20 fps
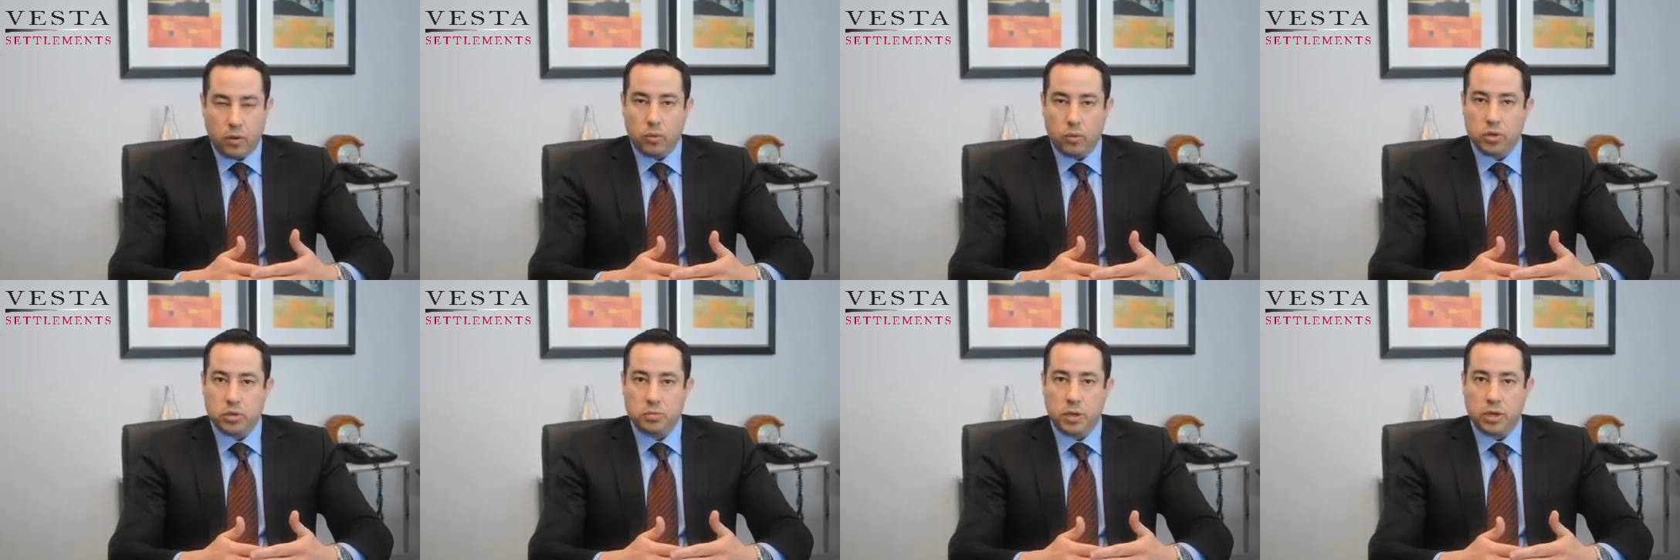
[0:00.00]

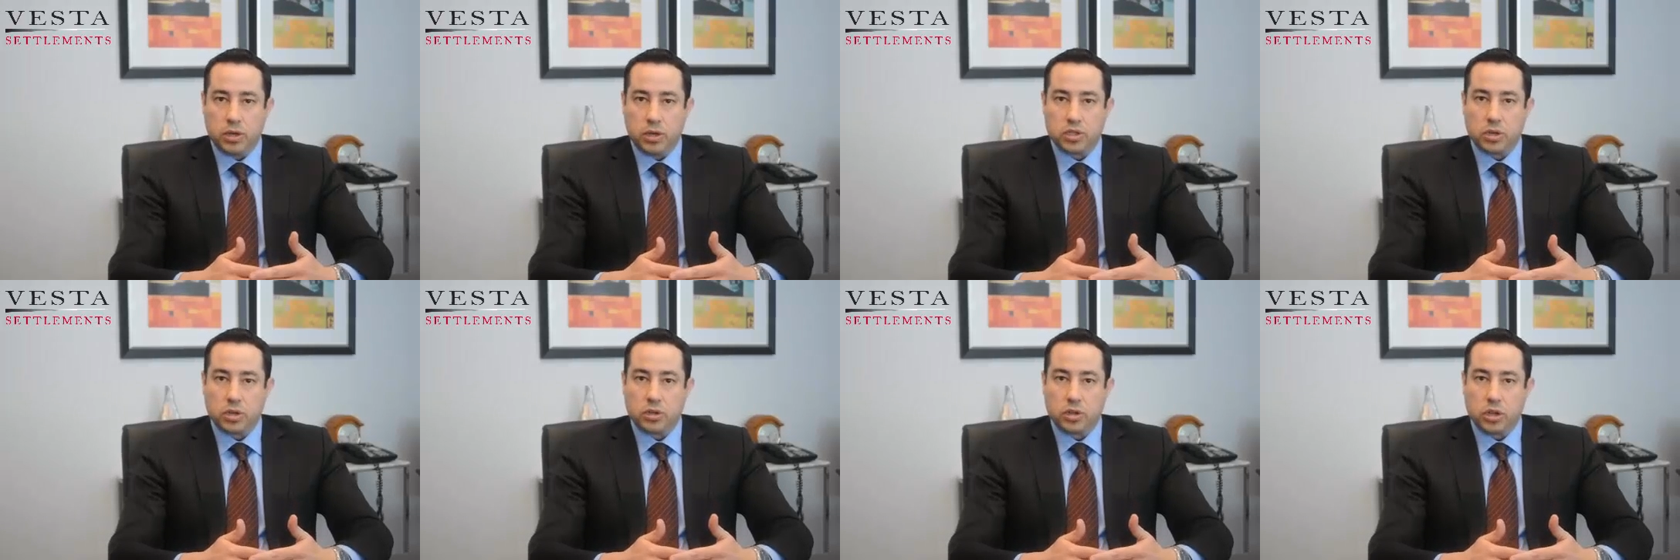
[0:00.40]
was
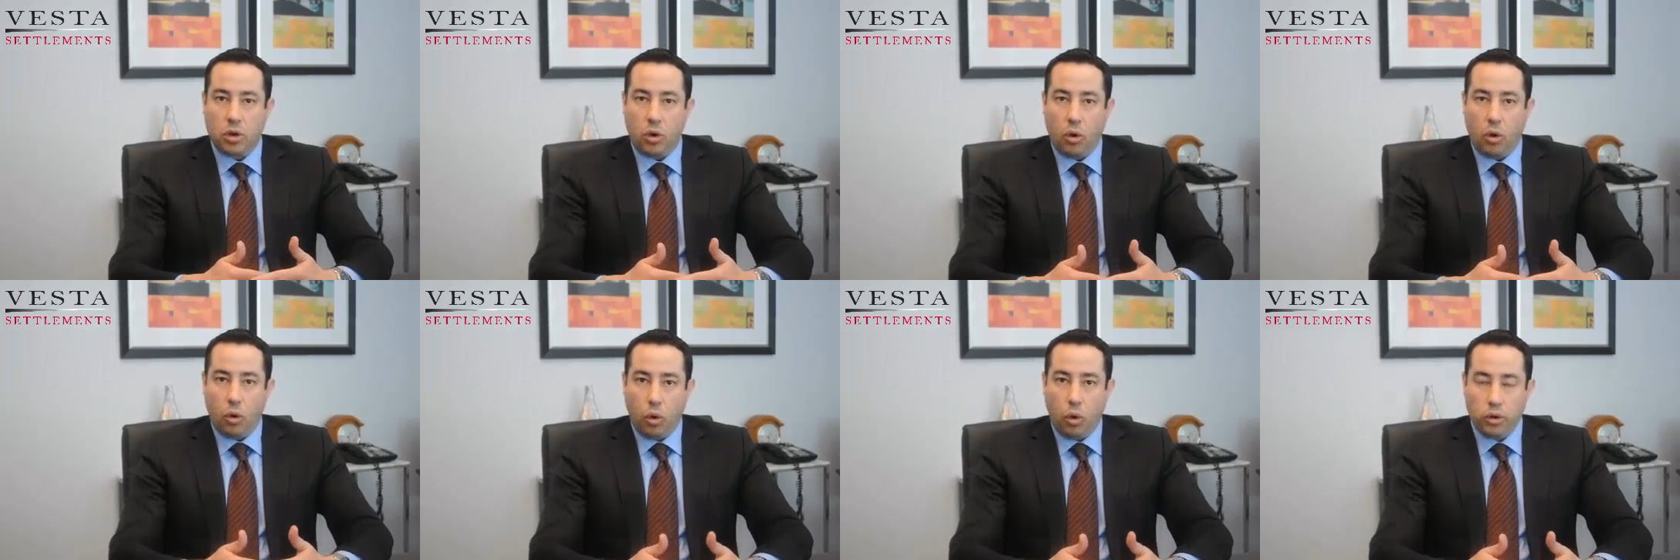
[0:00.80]
because under
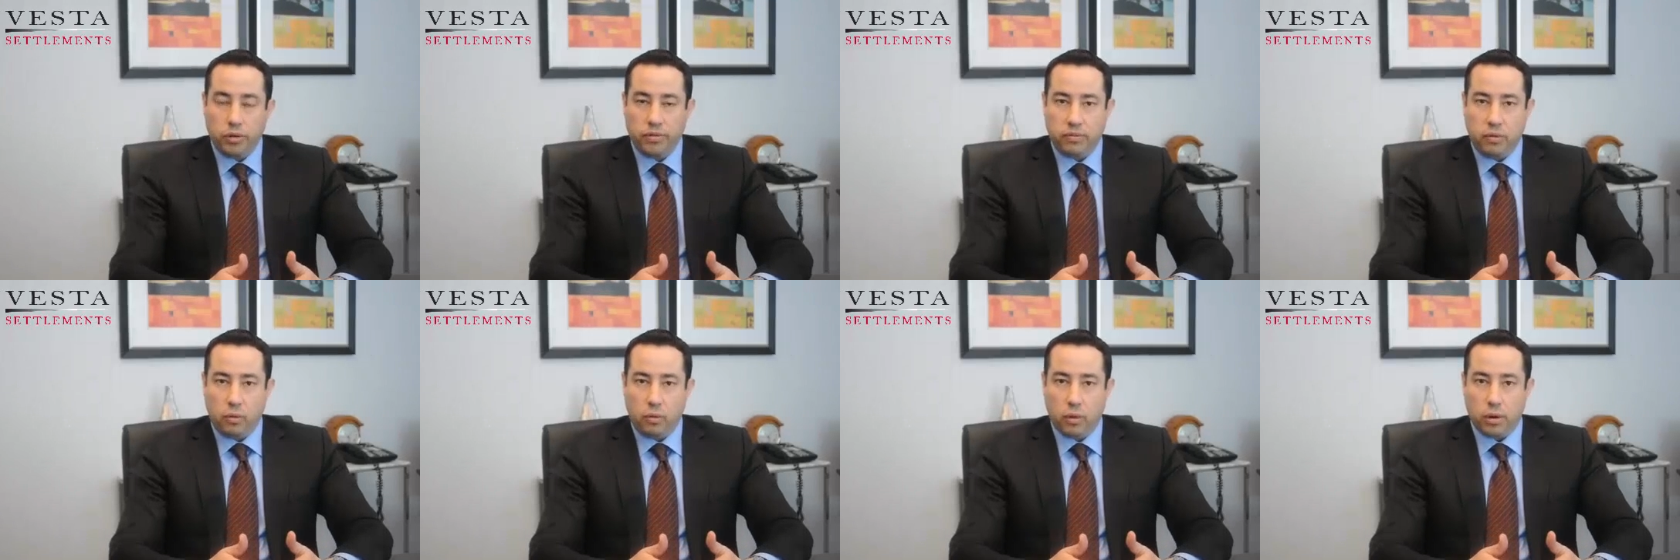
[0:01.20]
the
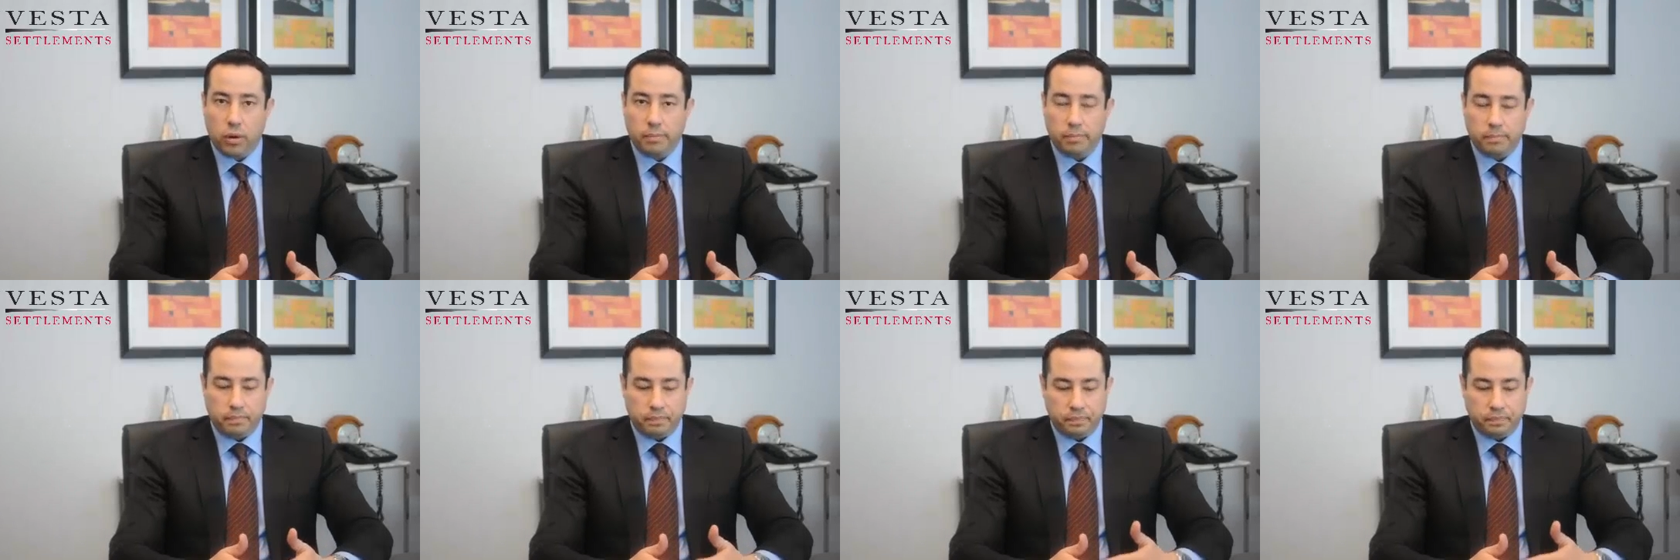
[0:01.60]
old
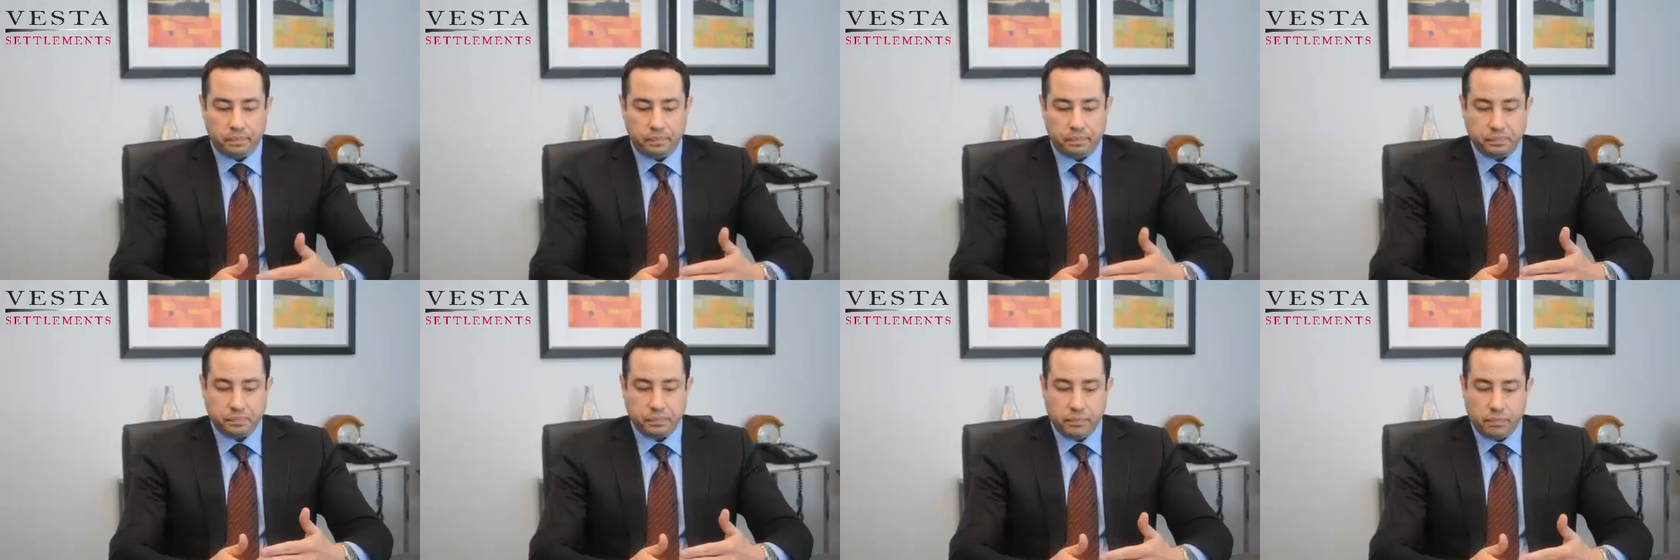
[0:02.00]
form
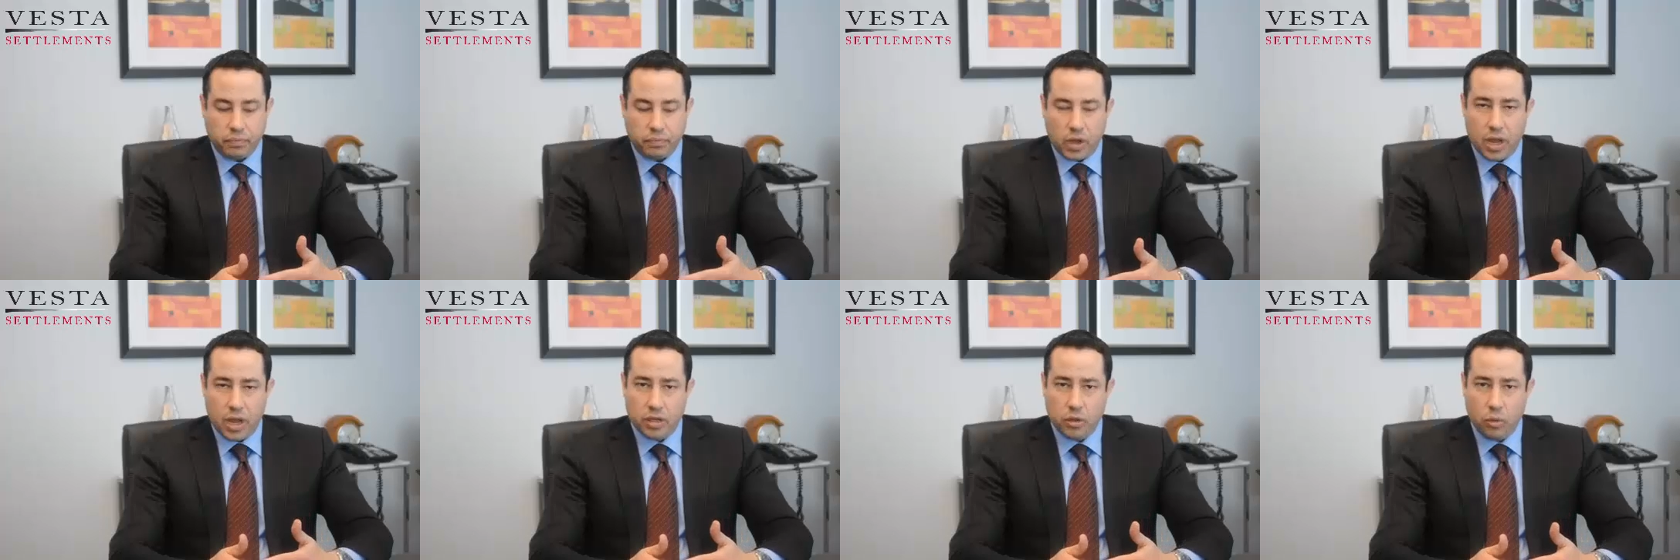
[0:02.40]

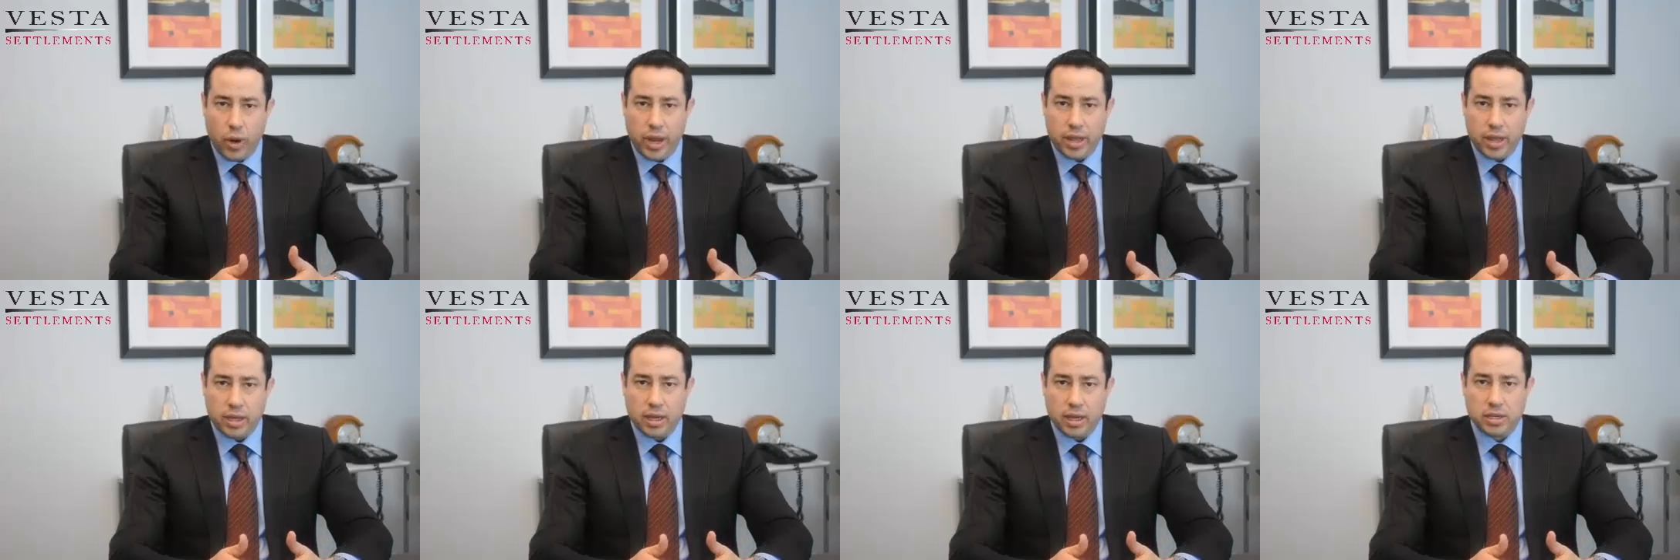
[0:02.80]
and the
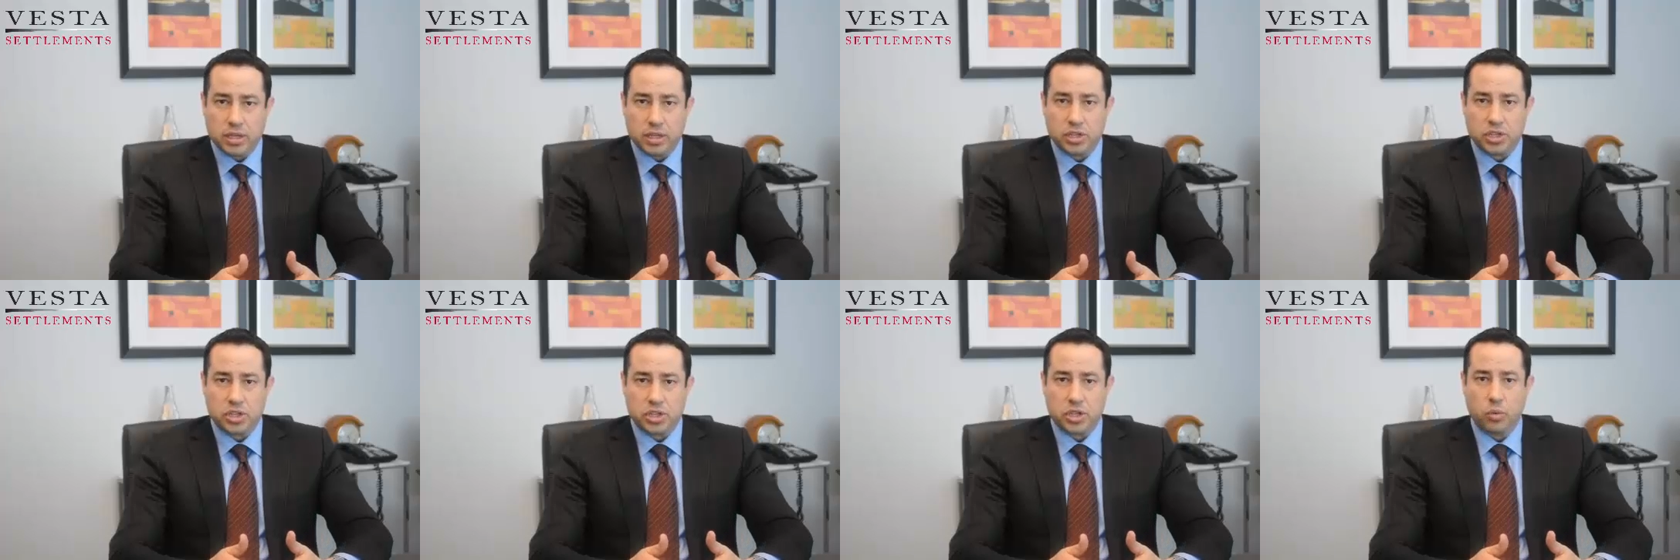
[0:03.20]
way the
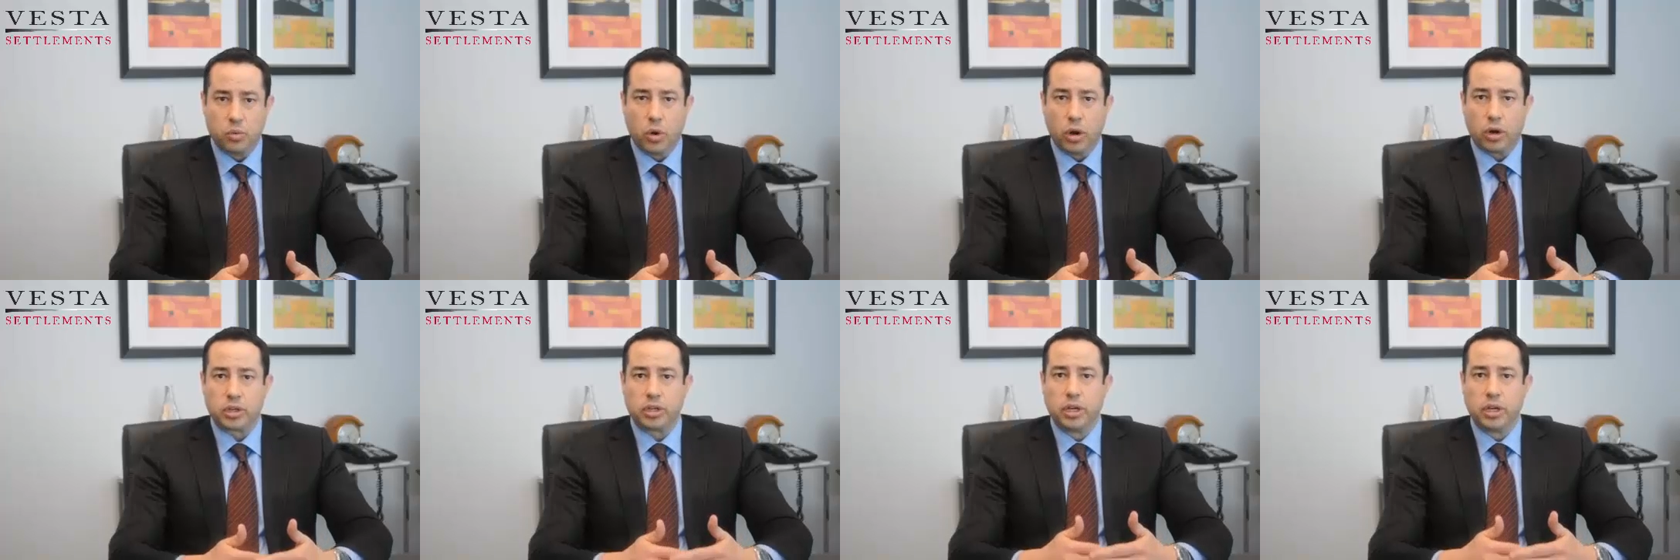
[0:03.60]
contingency
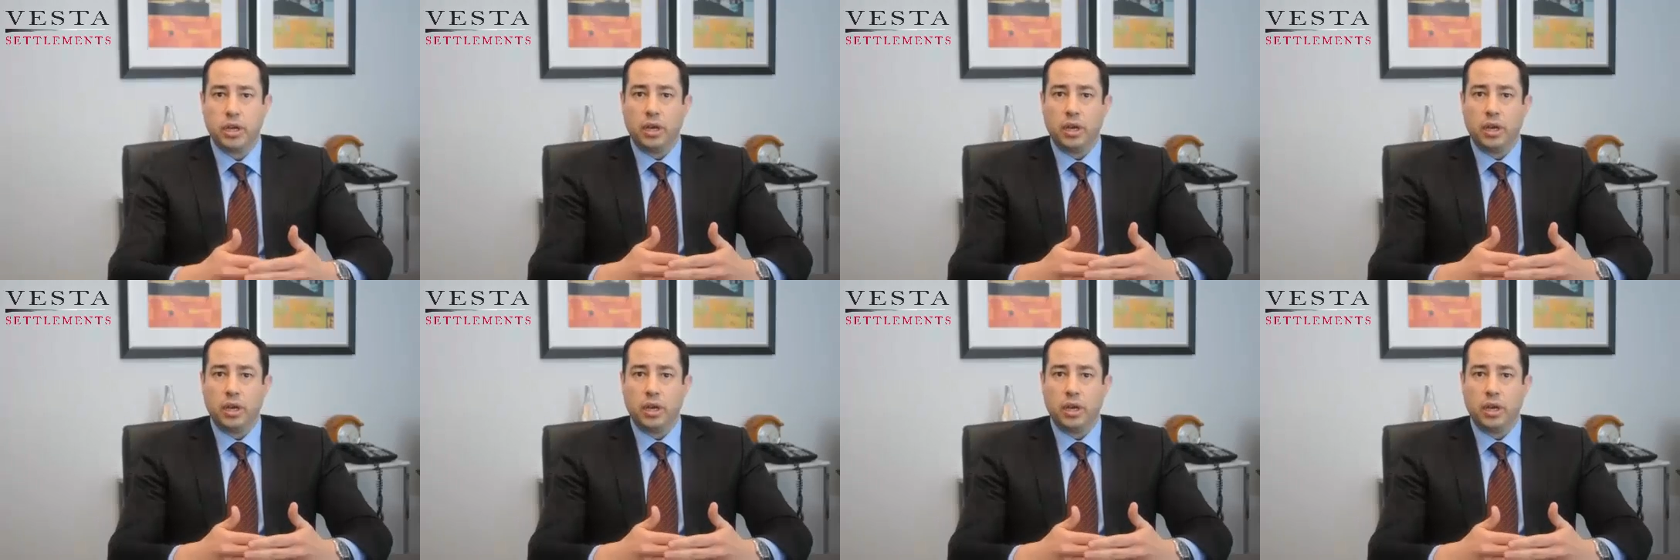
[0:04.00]
worked,